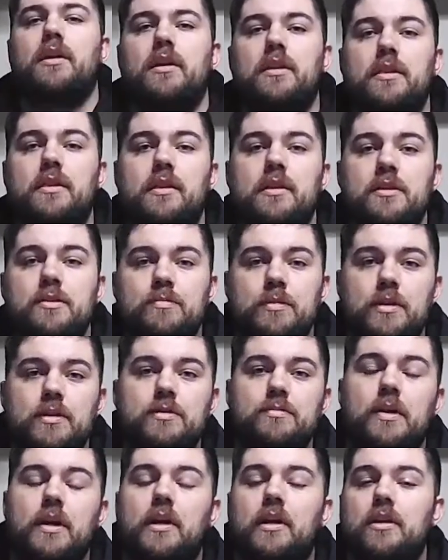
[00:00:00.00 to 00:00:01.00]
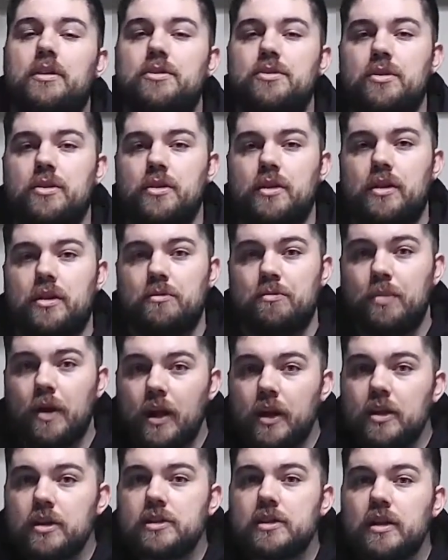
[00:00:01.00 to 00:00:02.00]
This means making sure that the bed
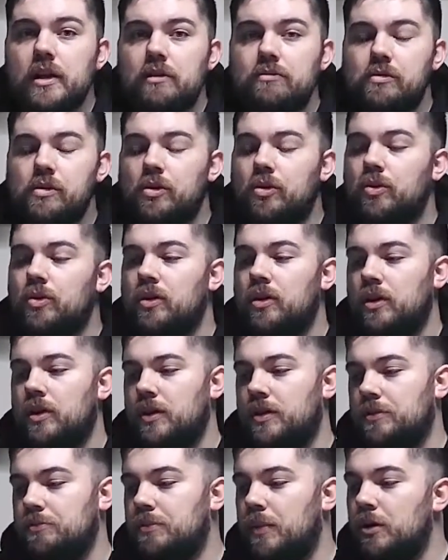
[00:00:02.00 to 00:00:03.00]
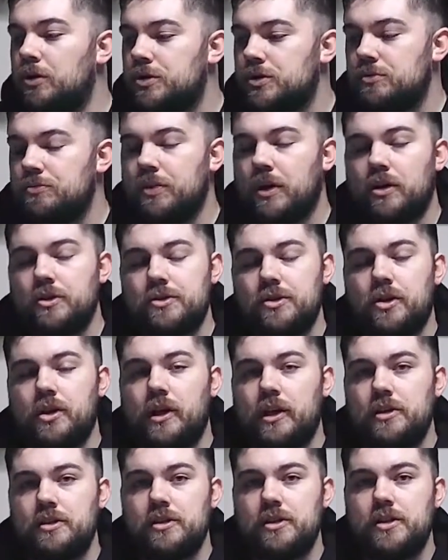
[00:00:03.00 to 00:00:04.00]
is level, the motion belts are
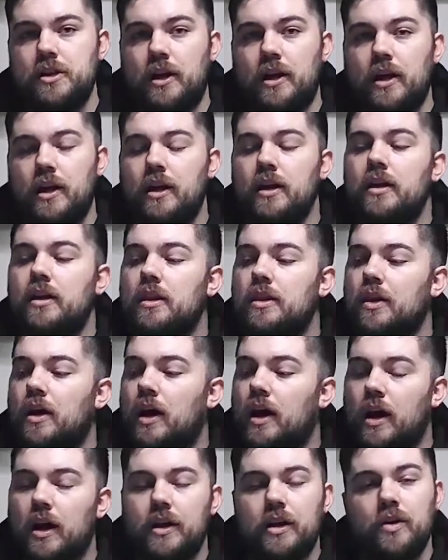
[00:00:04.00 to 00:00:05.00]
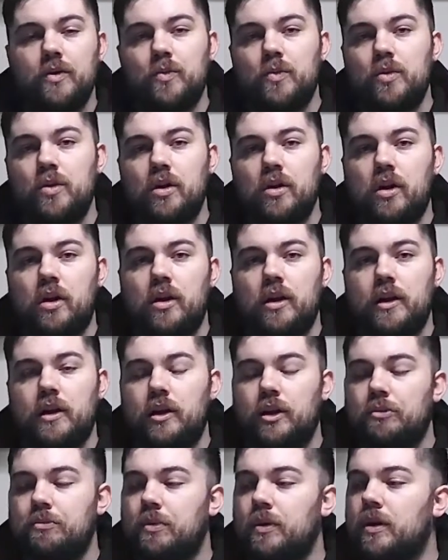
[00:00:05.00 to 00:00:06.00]
nice and tight, the hot end won't clog
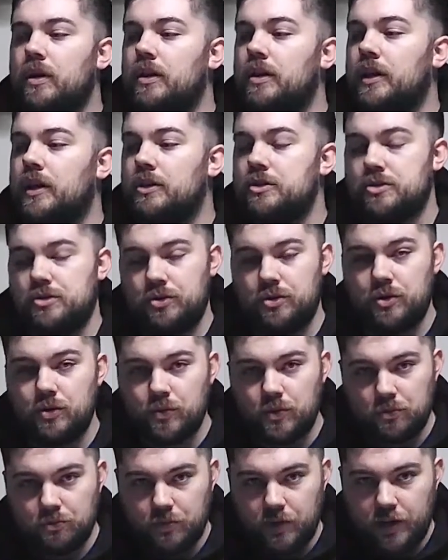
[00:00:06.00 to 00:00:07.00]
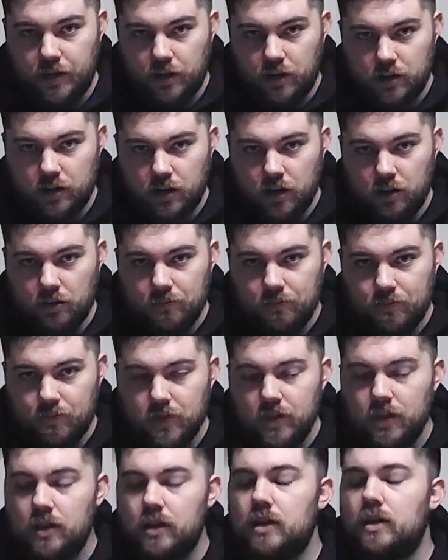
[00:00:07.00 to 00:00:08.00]
up, and the extruder won't break on you.
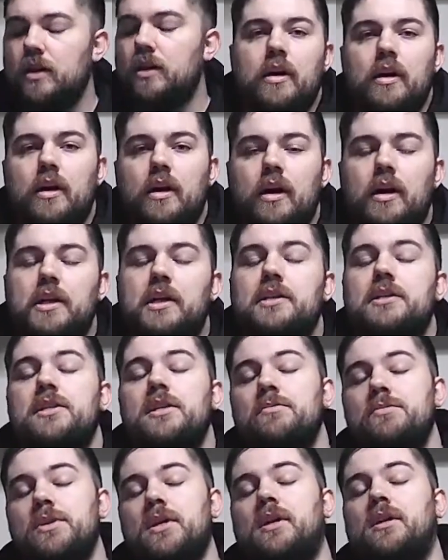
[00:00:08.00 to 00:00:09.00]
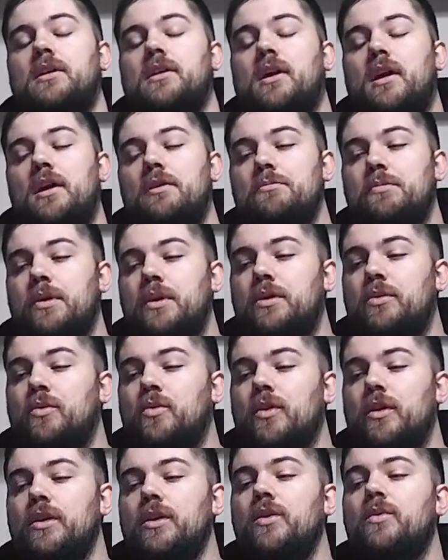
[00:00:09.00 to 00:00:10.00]
Now that seems like a lot, but you'll
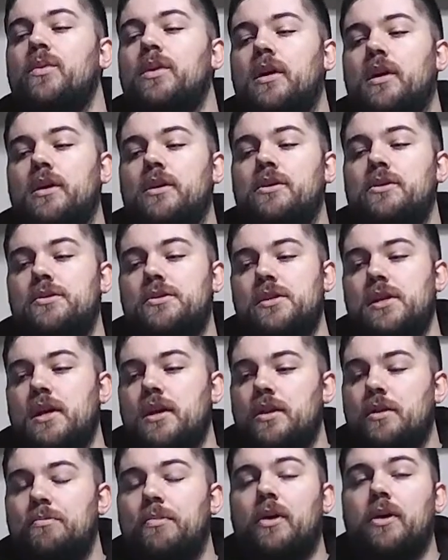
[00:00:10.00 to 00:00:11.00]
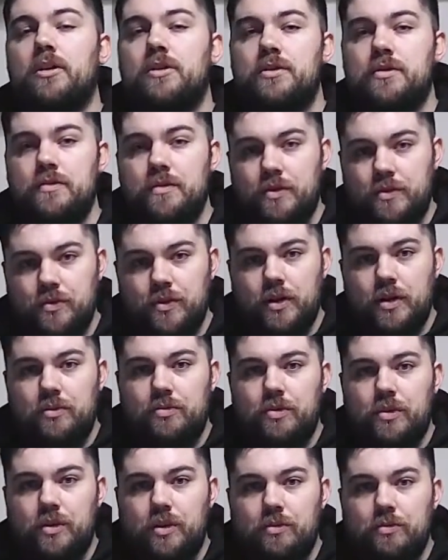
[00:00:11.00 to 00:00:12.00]
really want to understand the parts of the 3D
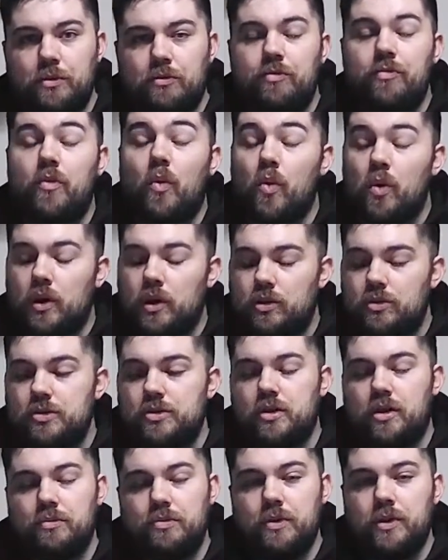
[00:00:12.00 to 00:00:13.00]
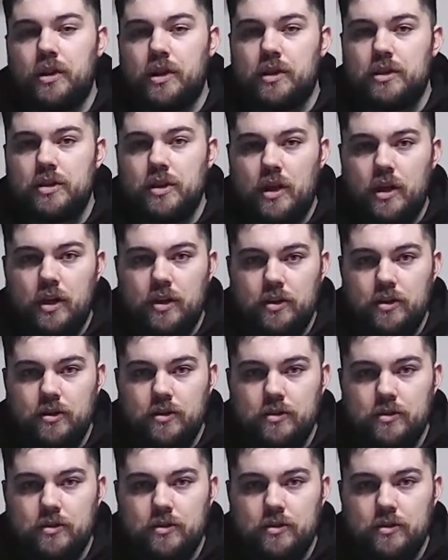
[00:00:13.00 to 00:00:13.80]
printer before you start putting it together.